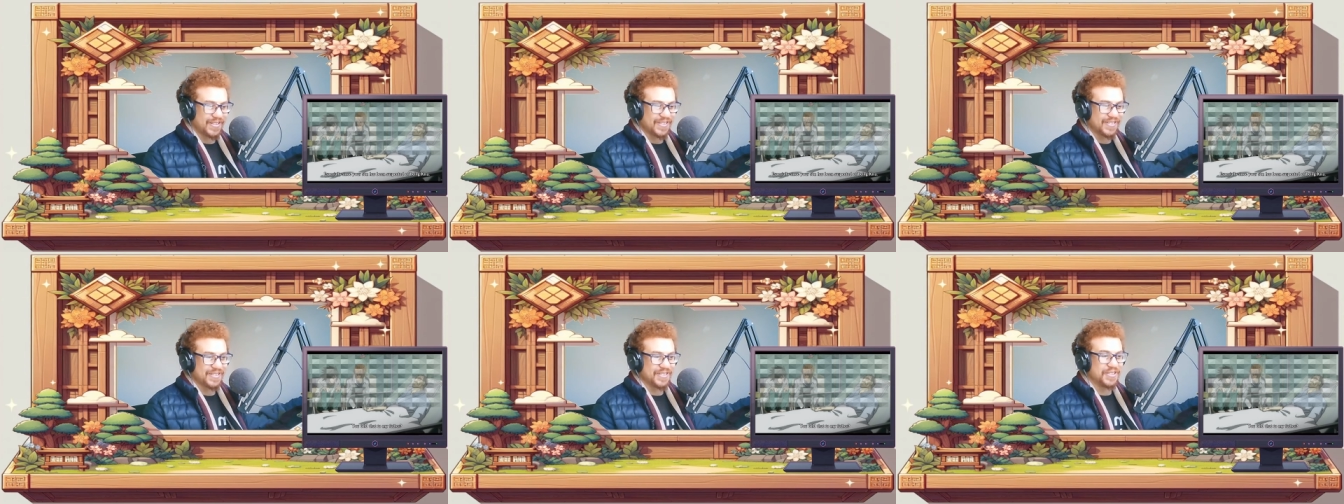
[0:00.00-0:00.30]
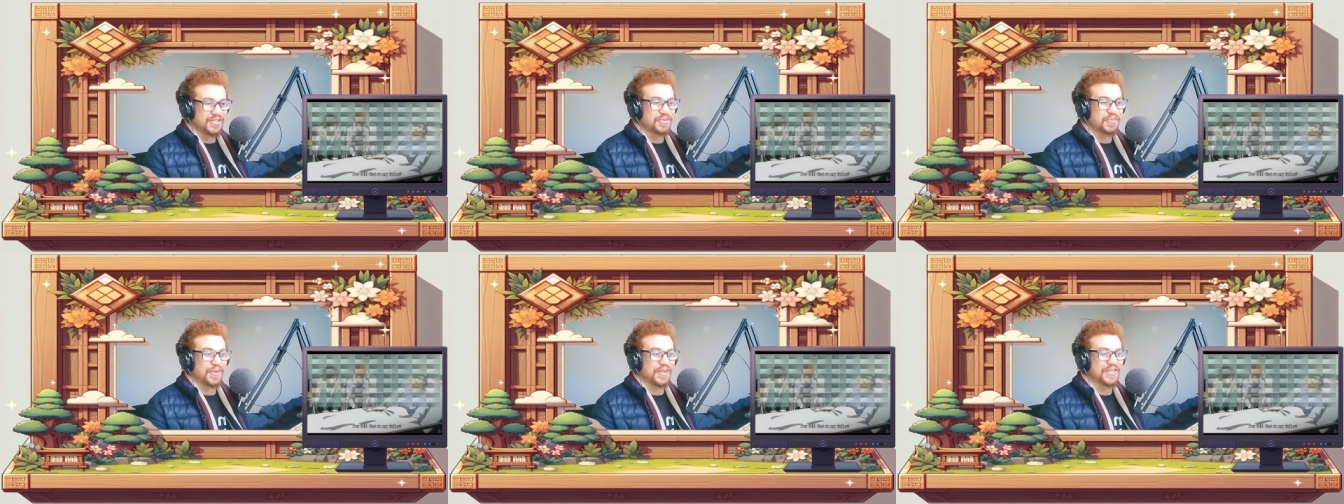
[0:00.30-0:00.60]

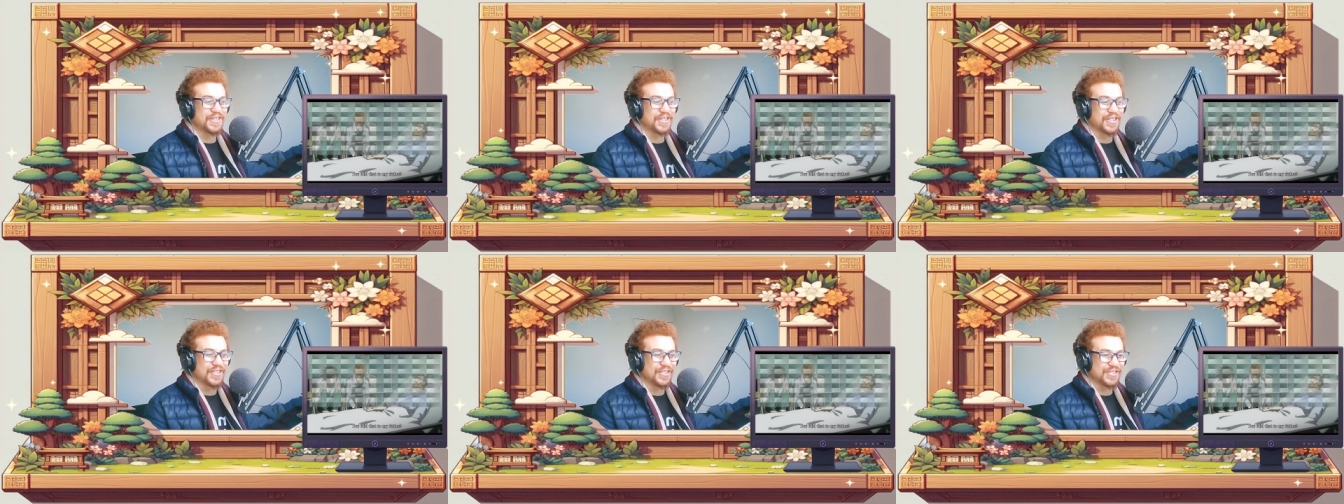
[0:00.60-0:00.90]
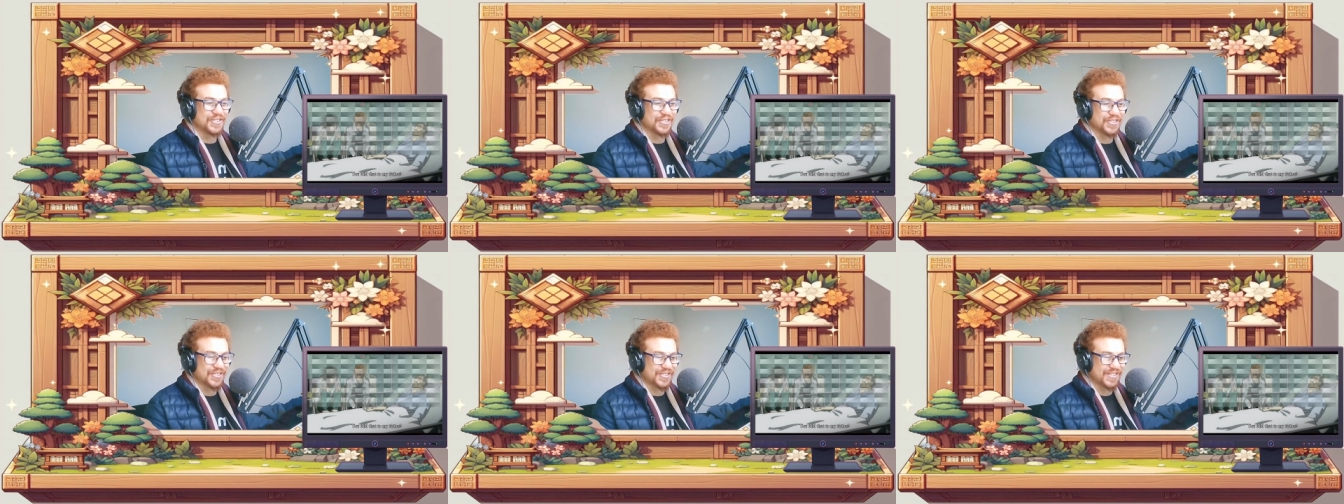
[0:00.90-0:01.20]
Especially
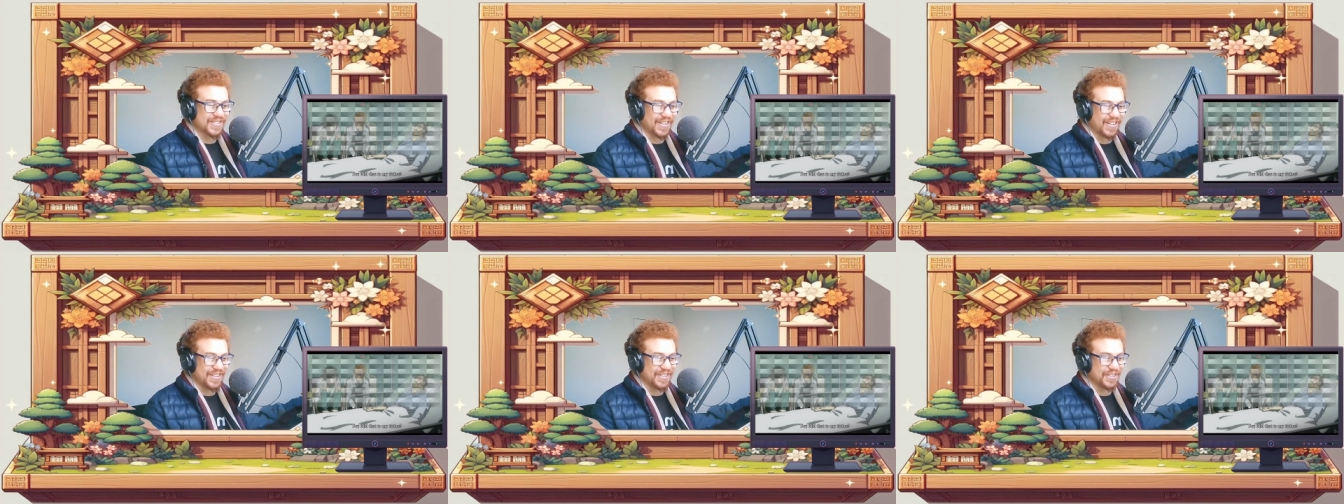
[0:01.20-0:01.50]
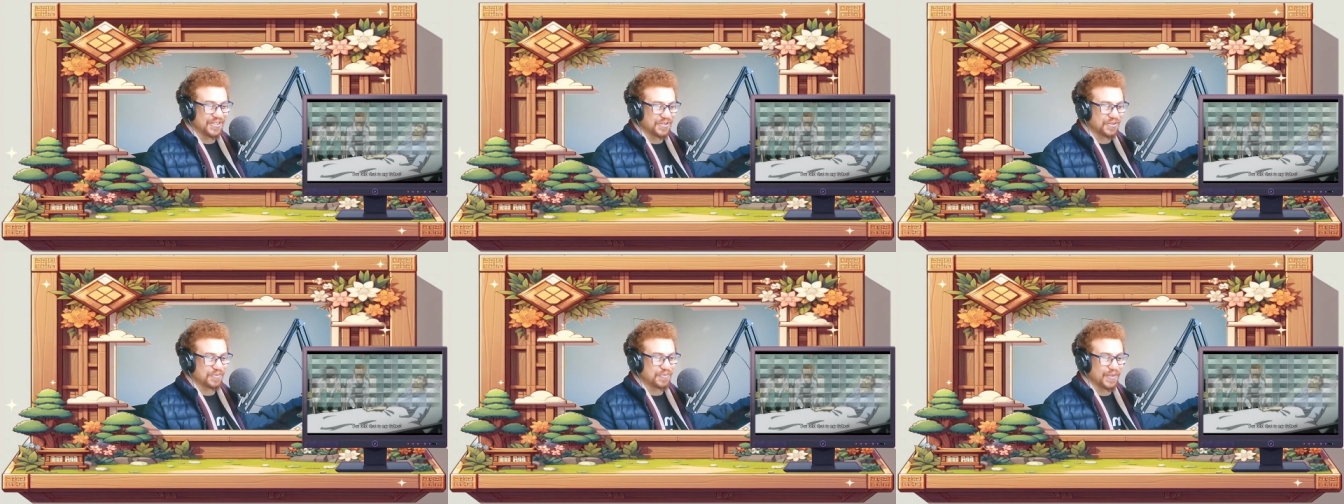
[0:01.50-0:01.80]
because your son
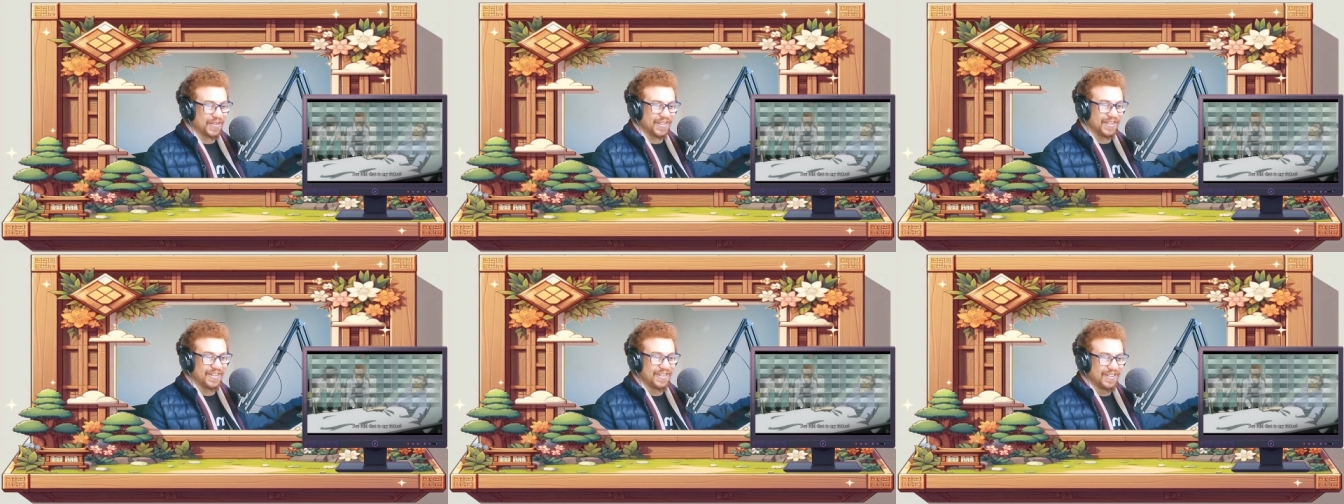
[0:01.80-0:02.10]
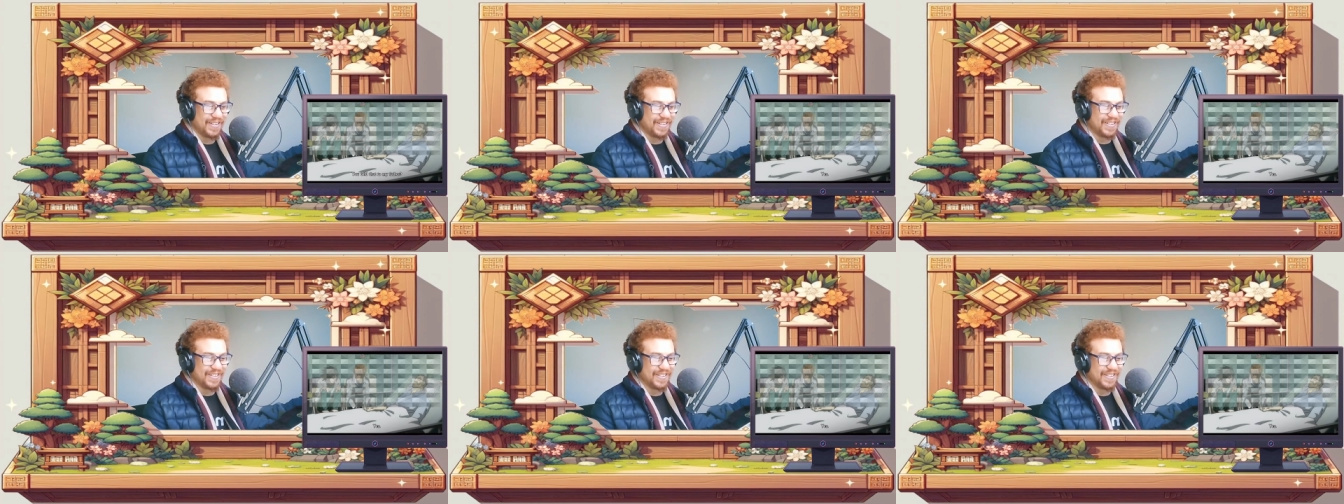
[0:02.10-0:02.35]
has been